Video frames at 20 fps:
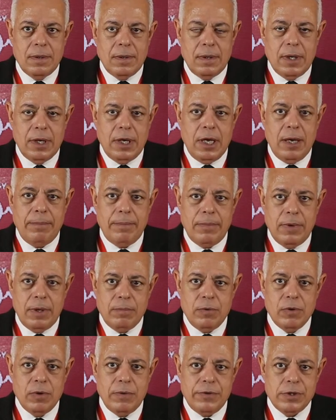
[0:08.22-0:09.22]
I am
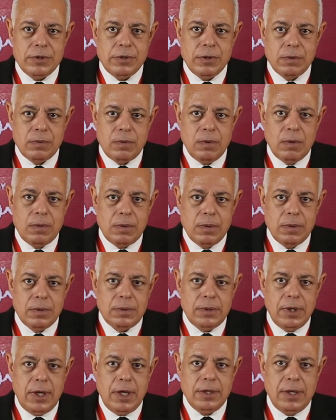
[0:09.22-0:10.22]
Professor Dr.
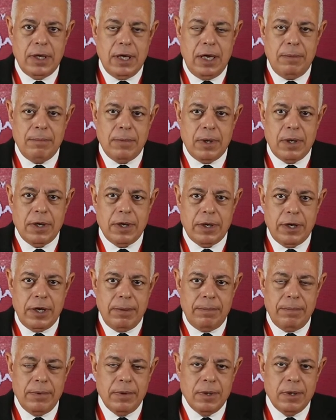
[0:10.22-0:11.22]
Tarek Ahmed
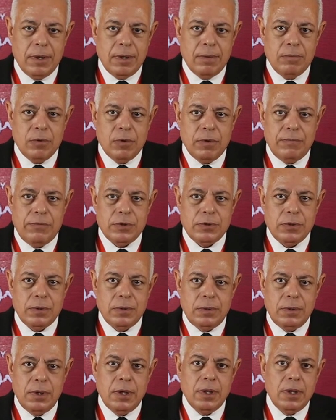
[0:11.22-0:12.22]
Naguib, Professor
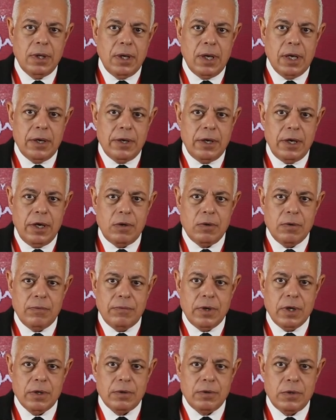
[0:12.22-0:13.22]
and Head
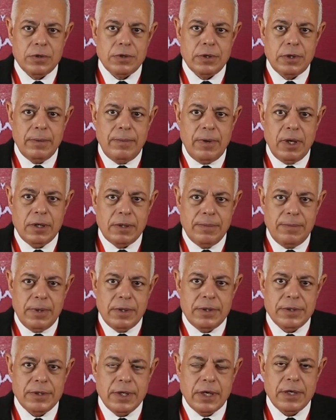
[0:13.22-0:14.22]
of Cardiology
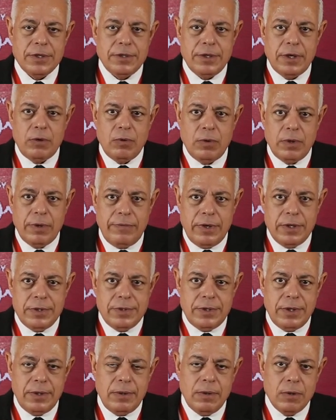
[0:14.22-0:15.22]
Department, Zagazig
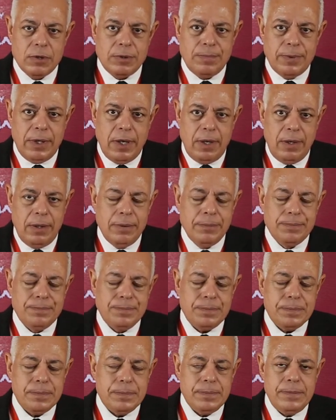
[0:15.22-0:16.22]
University Hospital.
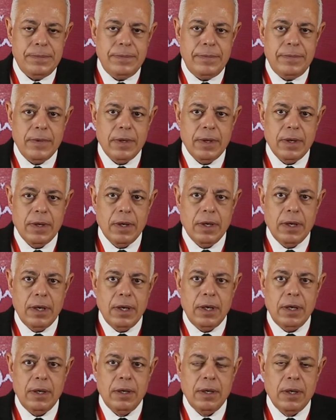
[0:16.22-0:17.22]

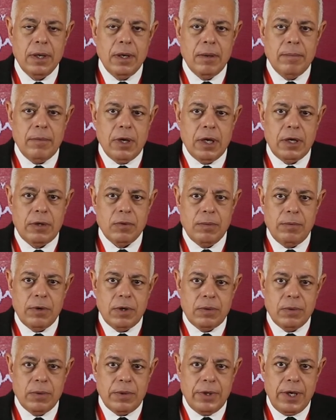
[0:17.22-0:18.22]
Uh, my
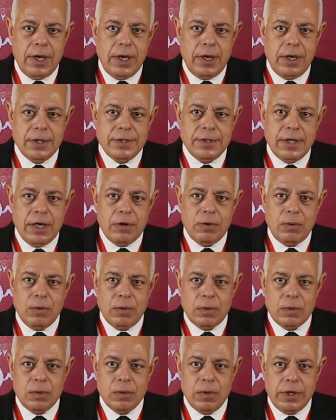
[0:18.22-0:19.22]
topic today is
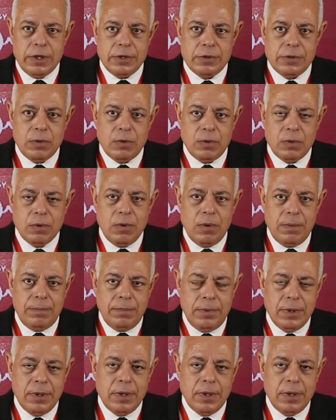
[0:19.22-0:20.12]
acute coronary syndrome